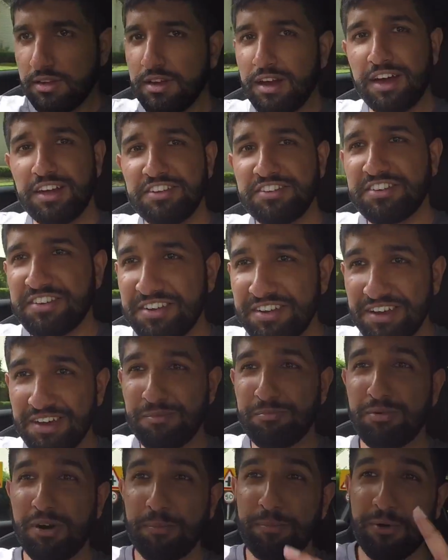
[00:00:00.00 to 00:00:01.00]
As you can
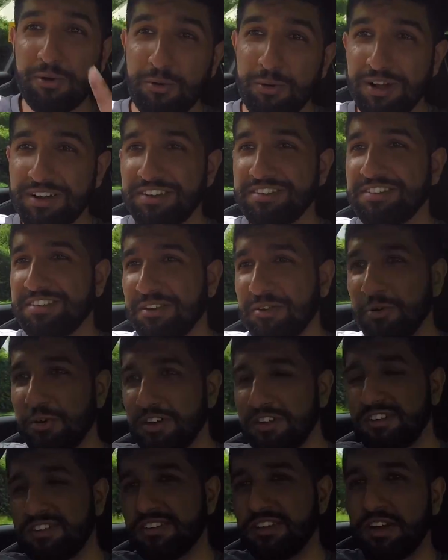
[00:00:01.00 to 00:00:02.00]
hear, proper quality
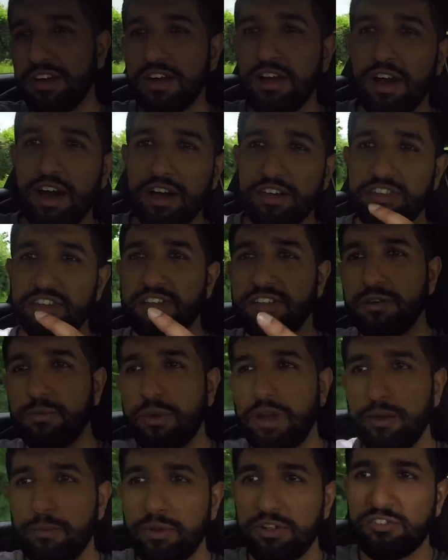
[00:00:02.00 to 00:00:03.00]
noise. I think the
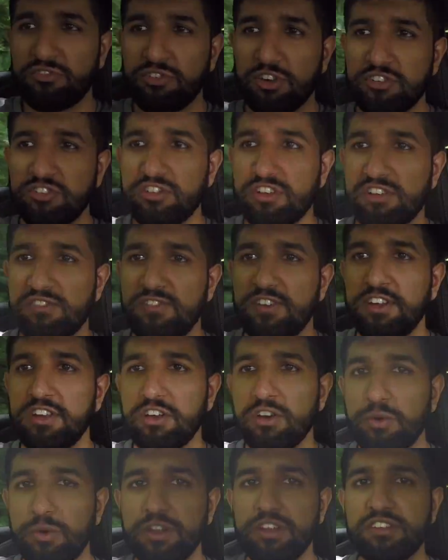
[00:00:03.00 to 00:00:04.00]
way we'll structure this
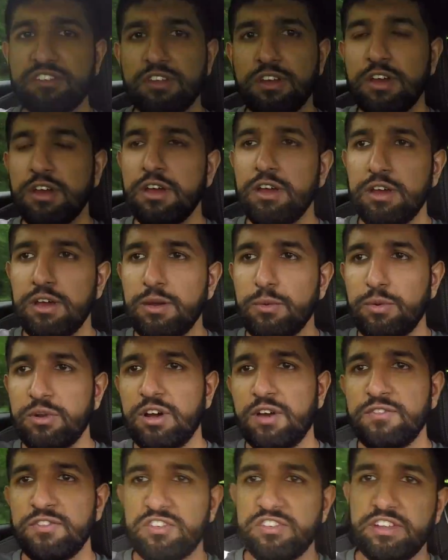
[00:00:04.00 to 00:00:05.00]
video is we'll
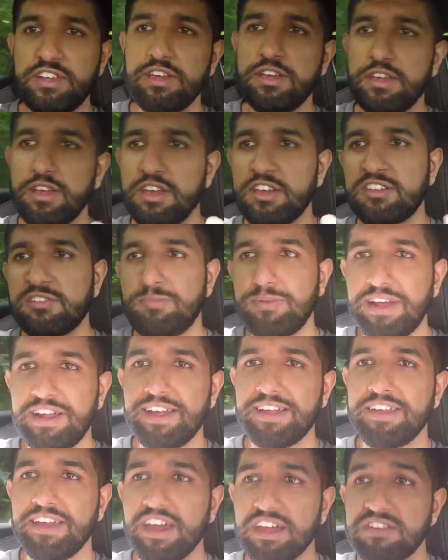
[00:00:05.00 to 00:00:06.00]
obviously explain
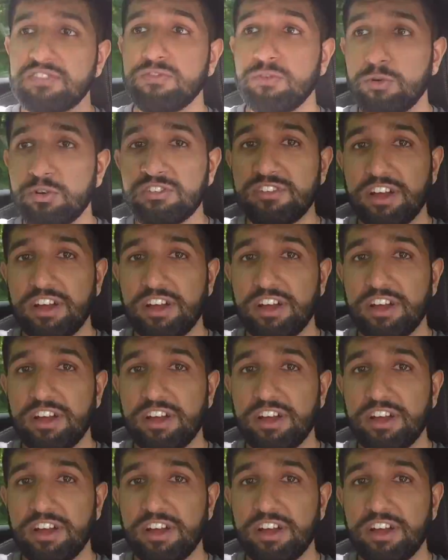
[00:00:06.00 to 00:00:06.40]
how the S4s